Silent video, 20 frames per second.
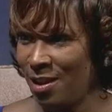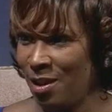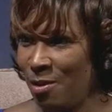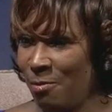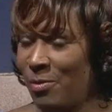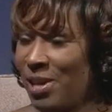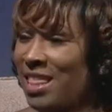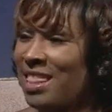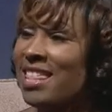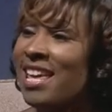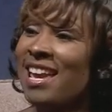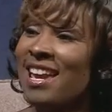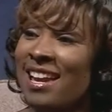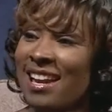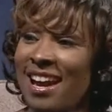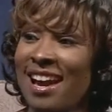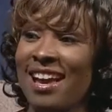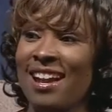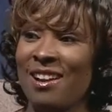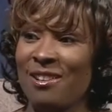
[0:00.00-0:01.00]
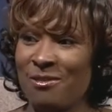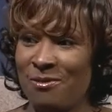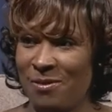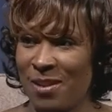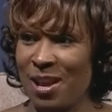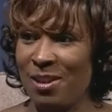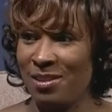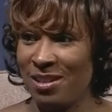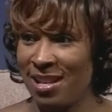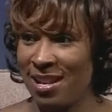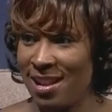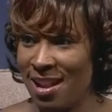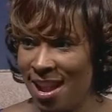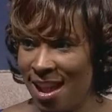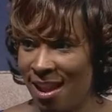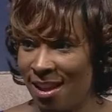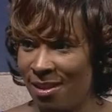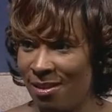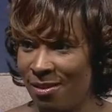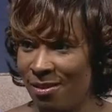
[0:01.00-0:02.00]
but thank God I found it
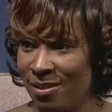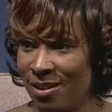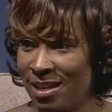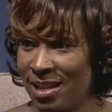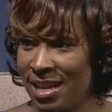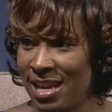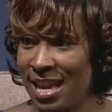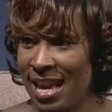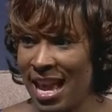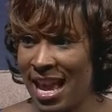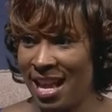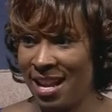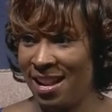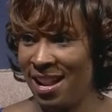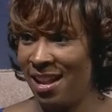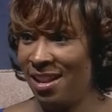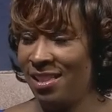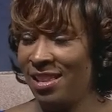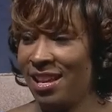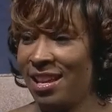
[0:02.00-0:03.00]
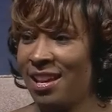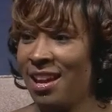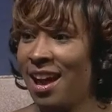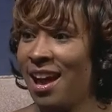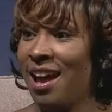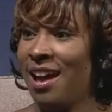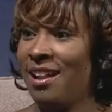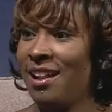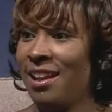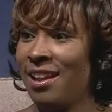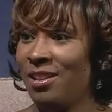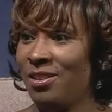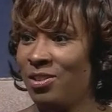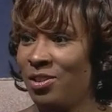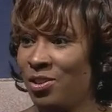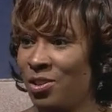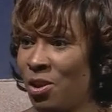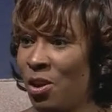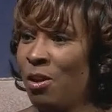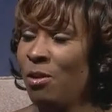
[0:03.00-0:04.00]
now. And now that God has
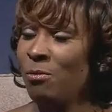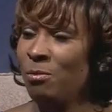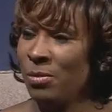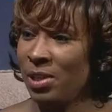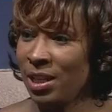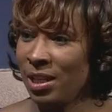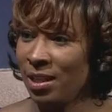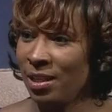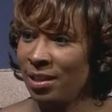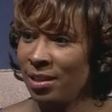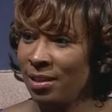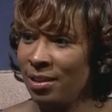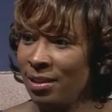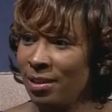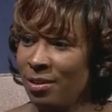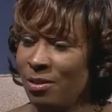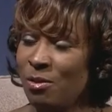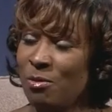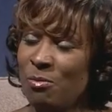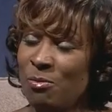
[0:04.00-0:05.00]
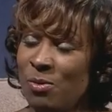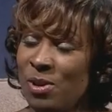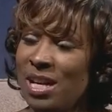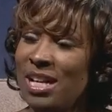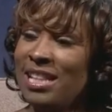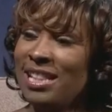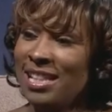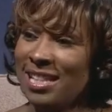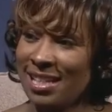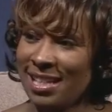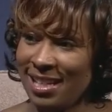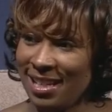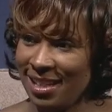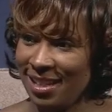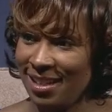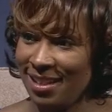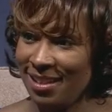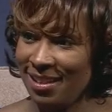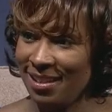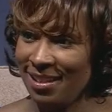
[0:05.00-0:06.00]
shown me the one
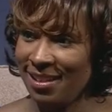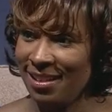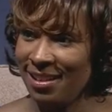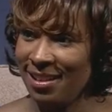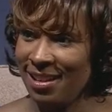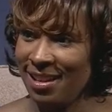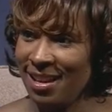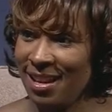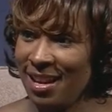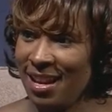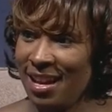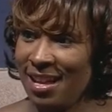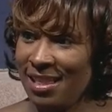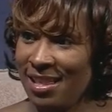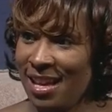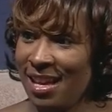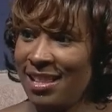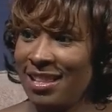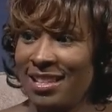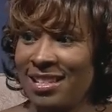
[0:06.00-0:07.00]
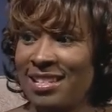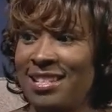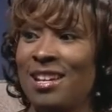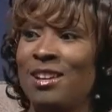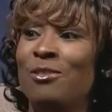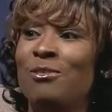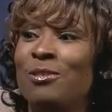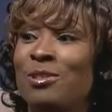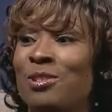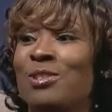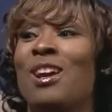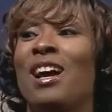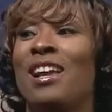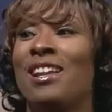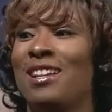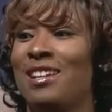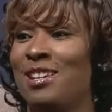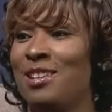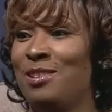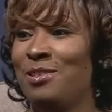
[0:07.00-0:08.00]
thing that the devil tried
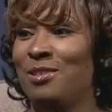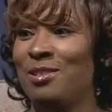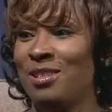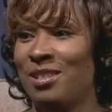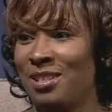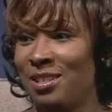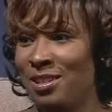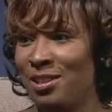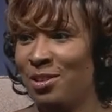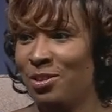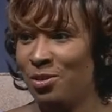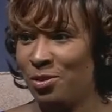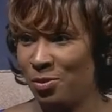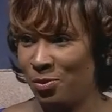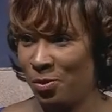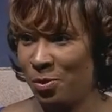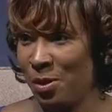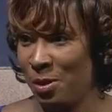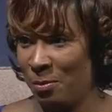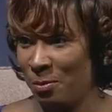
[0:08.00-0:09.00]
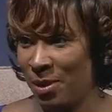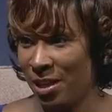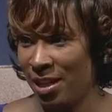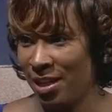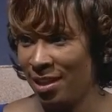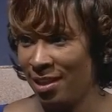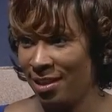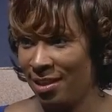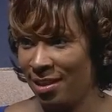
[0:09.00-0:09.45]
to use to destroy me,